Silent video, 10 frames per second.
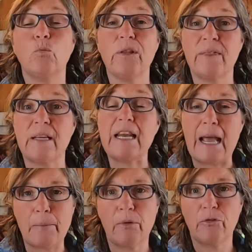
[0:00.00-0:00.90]
with the
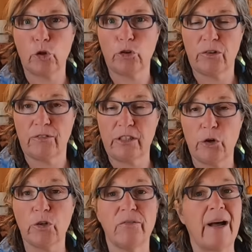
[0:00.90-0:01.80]
name of your
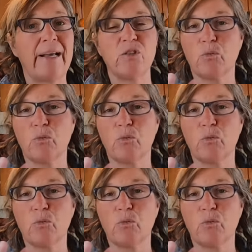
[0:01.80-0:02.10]
device.